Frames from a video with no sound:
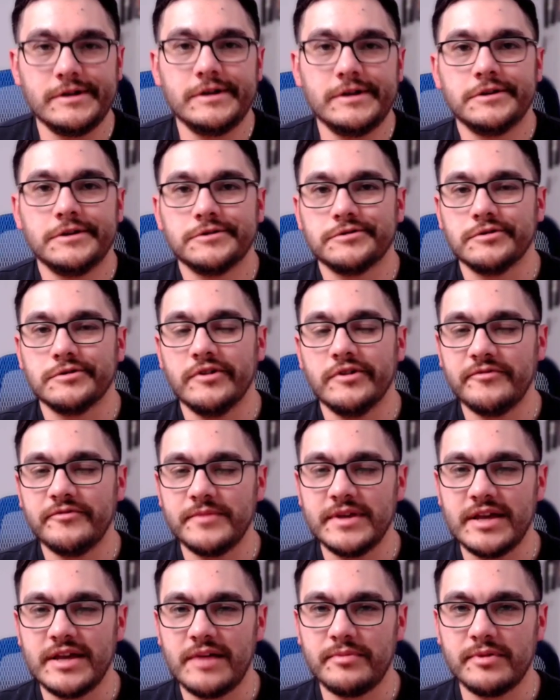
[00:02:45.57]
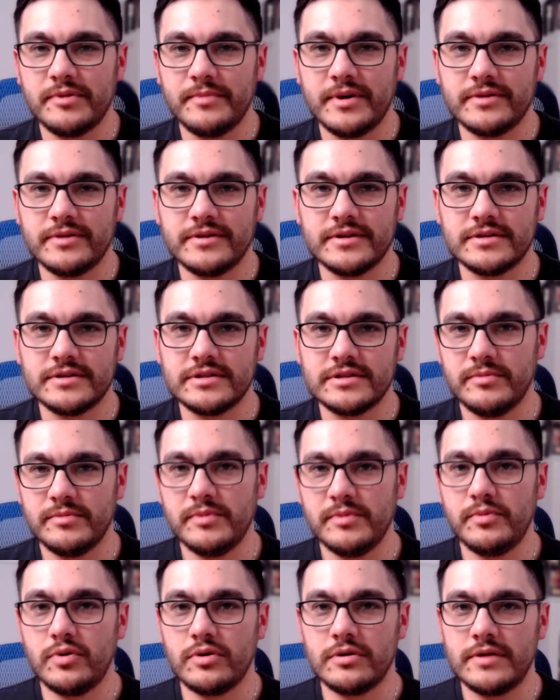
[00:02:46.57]
So enough of me yapping about this. Let me
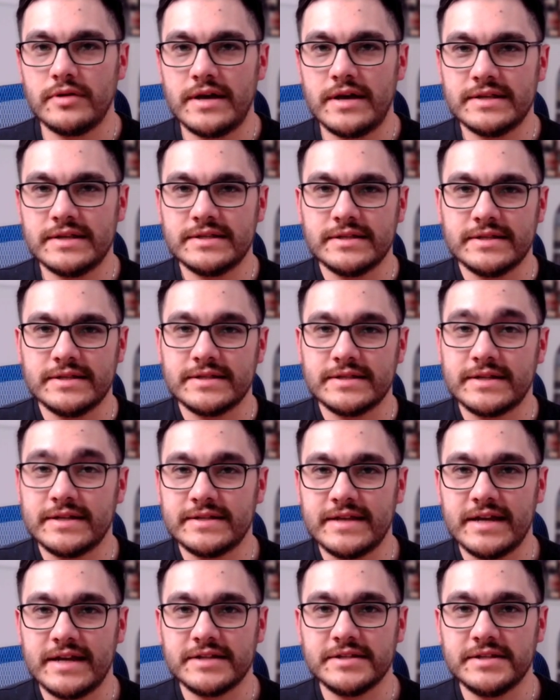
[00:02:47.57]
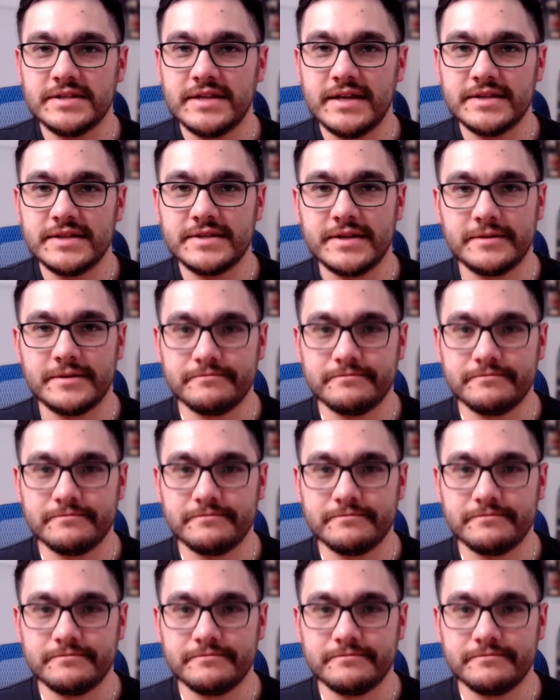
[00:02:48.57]
pour a glass and let's get to actually tasting.